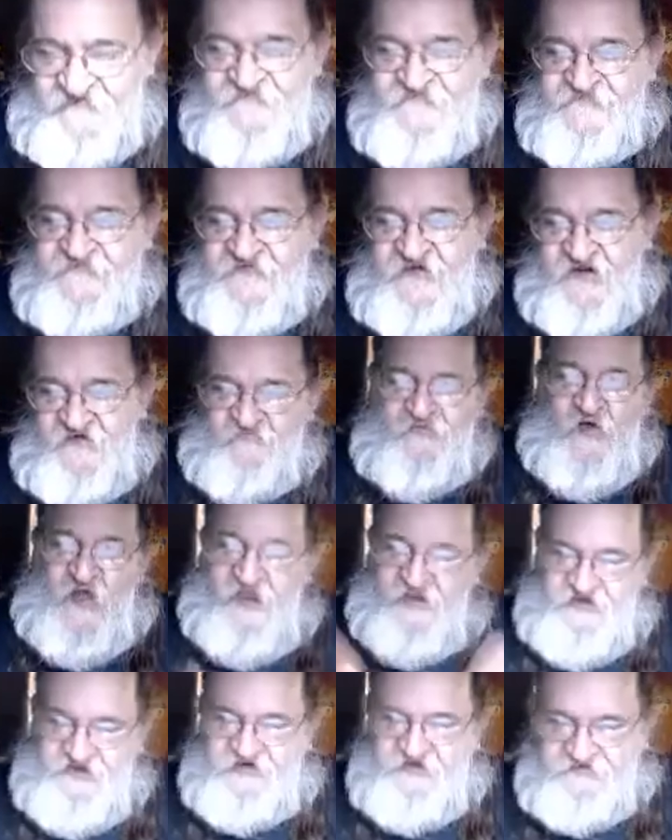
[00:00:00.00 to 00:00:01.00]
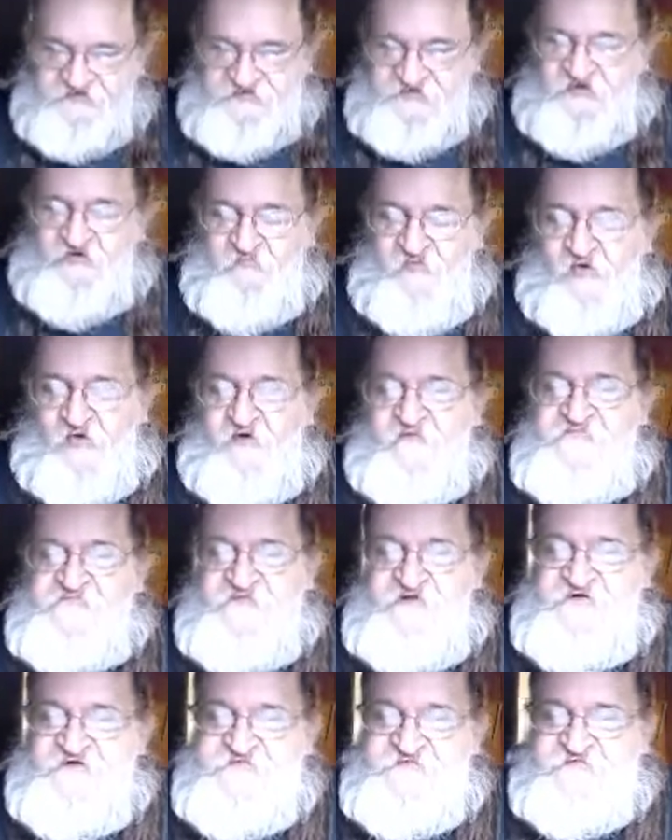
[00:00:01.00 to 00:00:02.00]
instead of waiting until more
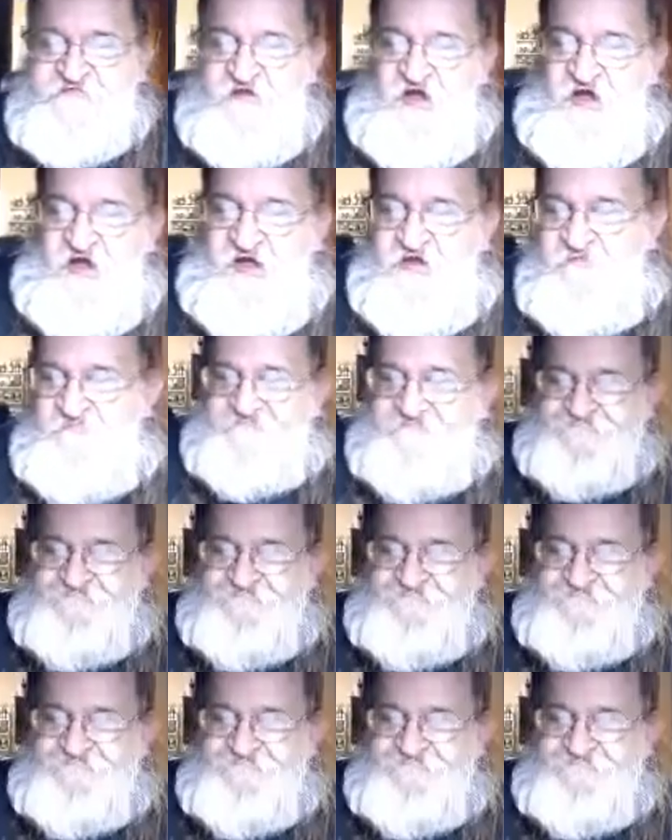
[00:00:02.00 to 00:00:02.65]
fish die.